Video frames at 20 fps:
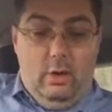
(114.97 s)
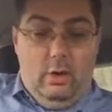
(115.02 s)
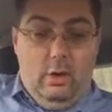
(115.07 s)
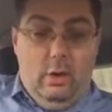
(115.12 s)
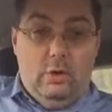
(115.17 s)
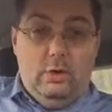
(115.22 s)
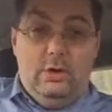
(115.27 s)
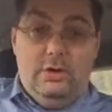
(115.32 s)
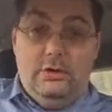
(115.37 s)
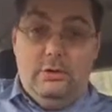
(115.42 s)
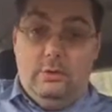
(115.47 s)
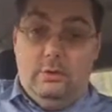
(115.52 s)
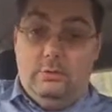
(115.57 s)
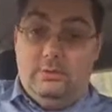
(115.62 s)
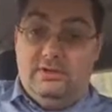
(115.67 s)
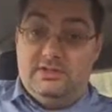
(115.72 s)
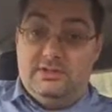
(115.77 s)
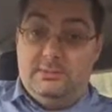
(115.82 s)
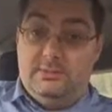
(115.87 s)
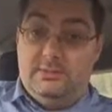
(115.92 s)
All in
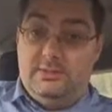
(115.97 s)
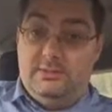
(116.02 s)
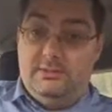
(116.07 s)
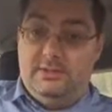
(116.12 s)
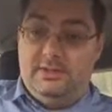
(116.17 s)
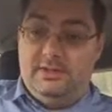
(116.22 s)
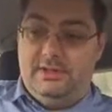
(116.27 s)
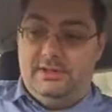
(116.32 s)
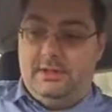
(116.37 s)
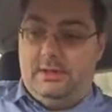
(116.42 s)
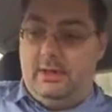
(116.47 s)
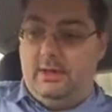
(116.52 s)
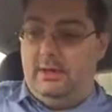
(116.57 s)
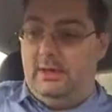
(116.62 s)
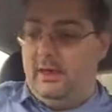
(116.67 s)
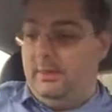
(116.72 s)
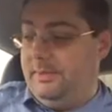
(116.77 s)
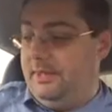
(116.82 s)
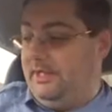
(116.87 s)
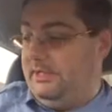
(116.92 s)
all, it's a brilliant
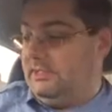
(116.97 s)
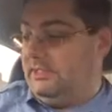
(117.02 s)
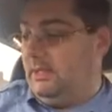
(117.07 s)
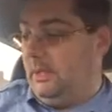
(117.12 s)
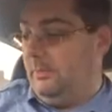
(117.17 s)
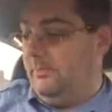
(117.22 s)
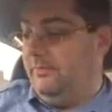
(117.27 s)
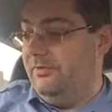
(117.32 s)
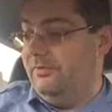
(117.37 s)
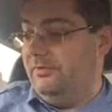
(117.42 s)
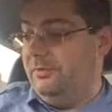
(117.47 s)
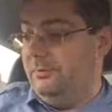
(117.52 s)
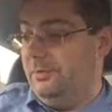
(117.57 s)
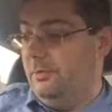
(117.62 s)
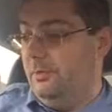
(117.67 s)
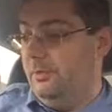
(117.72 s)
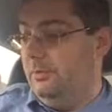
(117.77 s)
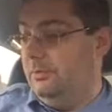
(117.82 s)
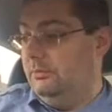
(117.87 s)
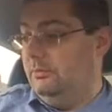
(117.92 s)
car. I mean, it's
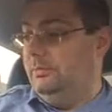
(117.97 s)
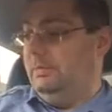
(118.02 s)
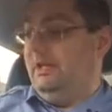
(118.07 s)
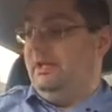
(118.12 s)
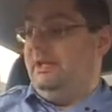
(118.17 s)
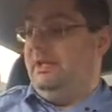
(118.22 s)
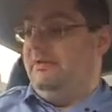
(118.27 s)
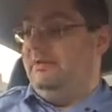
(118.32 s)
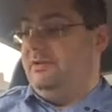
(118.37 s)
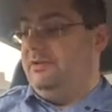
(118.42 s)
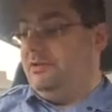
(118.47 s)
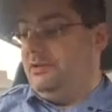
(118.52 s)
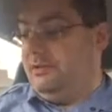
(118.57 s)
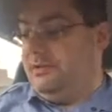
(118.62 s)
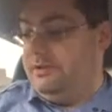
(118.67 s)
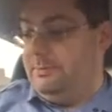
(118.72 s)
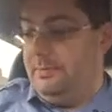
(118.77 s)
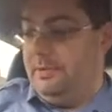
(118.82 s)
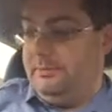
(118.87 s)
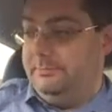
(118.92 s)
comfortable, plenty of
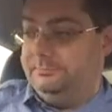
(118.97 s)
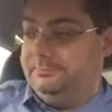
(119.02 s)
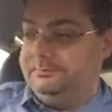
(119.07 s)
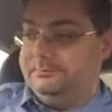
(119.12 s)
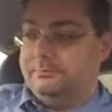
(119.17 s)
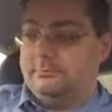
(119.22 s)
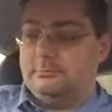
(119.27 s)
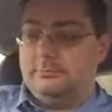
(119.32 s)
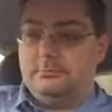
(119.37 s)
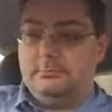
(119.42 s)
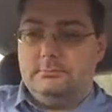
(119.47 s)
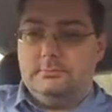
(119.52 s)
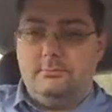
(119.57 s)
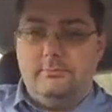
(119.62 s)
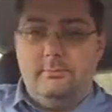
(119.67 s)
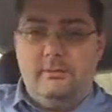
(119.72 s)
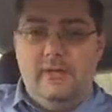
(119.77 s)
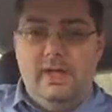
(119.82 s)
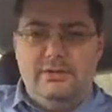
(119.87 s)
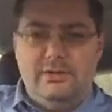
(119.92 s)
adjustment.
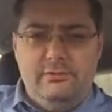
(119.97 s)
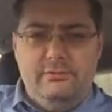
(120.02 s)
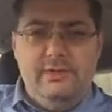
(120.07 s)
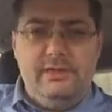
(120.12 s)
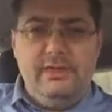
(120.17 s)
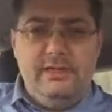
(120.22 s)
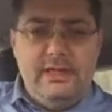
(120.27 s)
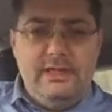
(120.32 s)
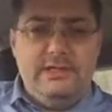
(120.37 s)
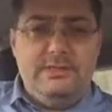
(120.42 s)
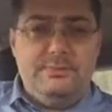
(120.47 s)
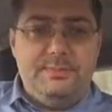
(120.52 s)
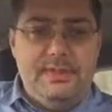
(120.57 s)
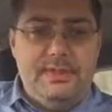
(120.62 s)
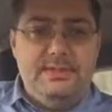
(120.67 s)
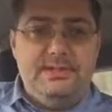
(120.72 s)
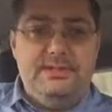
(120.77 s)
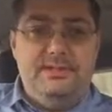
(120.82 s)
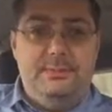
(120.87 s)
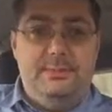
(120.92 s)
It's a really nice
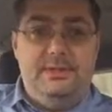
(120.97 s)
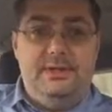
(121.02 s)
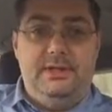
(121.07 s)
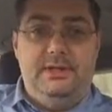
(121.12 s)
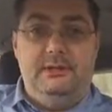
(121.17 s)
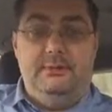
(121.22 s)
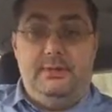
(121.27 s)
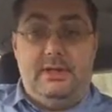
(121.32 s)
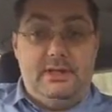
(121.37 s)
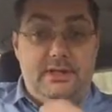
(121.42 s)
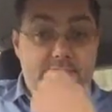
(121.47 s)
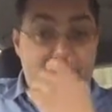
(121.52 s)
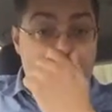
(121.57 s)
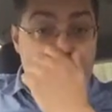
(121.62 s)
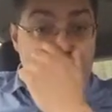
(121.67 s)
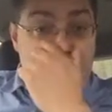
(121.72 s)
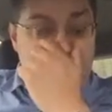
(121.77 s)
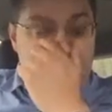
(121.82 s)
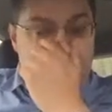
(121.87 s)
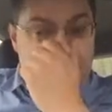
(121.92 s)
place to be, and it's
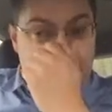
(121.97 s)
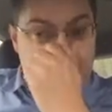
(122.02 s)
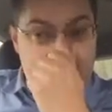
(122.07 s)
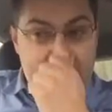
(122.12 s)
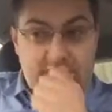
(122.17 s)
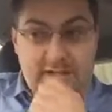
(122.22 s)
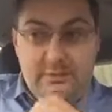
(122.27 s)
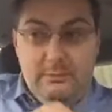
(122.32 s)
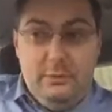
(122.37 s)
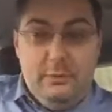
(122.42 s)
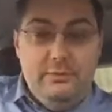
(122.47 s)
really